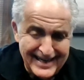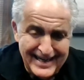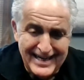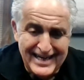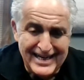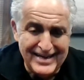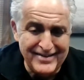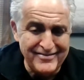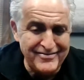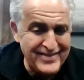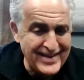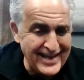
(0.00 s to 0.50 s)

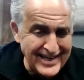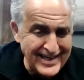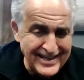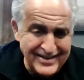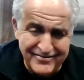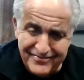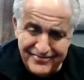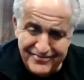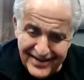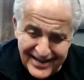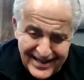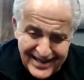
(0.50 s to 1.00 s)
If they can
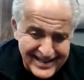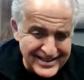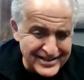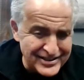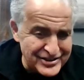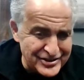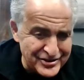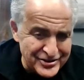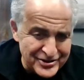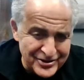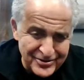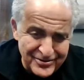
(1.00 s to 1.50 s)
find a
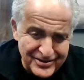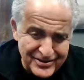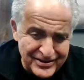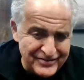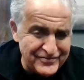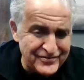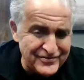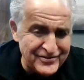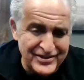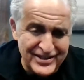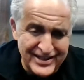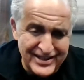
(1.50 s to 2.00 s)
jury
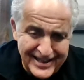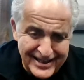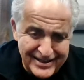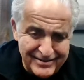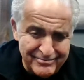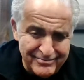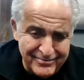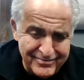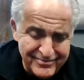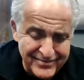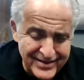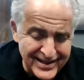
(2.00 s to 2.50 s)
for
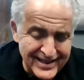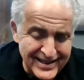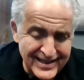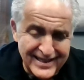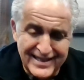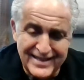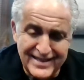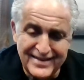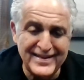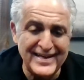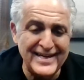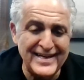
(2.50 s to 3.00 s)
him,
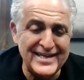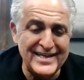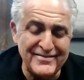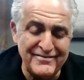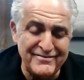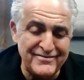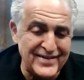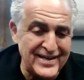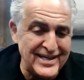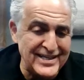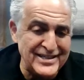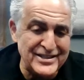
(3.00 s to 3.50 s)
they can
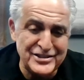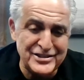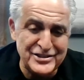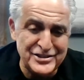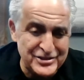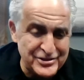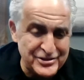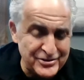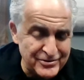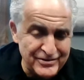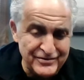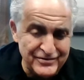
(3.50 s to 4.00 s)
find a
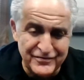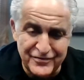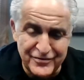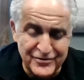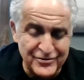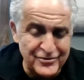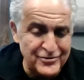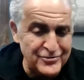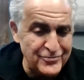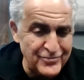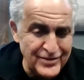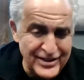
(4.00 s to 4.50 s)
jury for
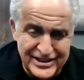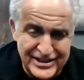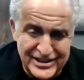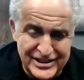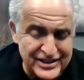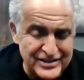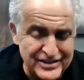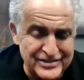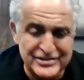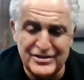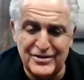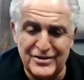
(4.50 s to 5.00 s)
Luigi.
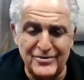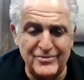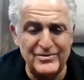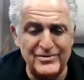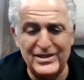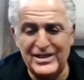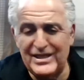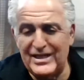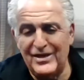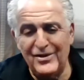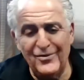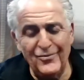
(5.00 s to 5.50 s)
So
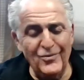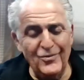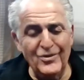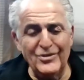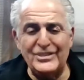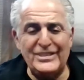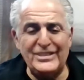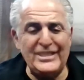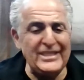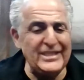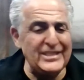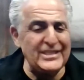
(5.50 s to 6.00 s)

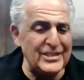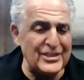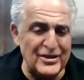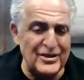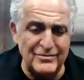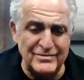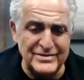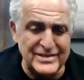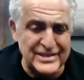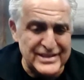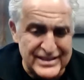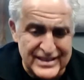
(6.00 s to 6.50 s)
where's he going to go
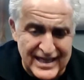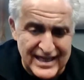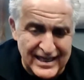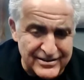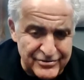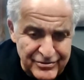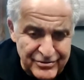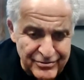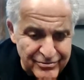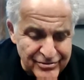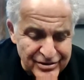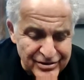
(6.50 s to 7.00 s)
in this
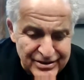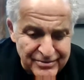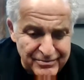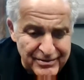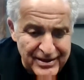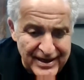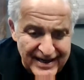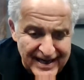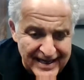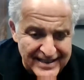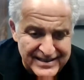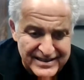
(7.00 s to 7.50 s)
country where someone
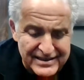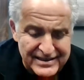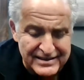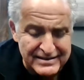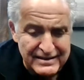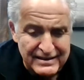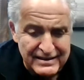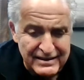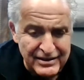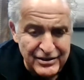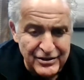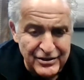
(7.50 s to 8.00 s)
hasn't
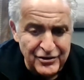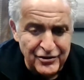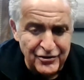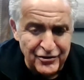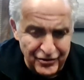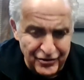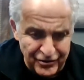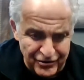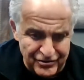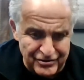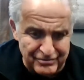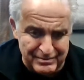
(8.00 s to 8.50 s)

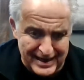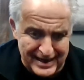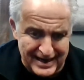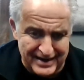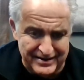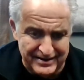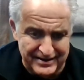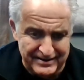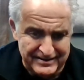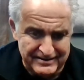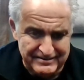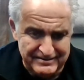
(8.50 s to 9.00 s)
heard about
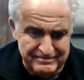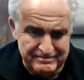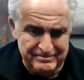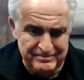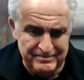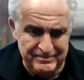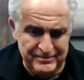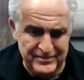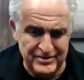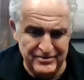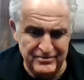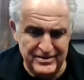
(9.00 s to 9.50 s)

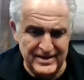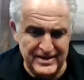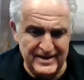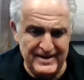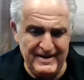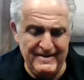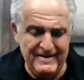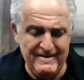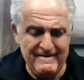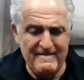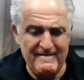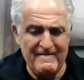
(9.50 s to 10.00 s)
it?
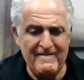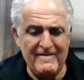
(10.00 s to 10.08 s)
Okay.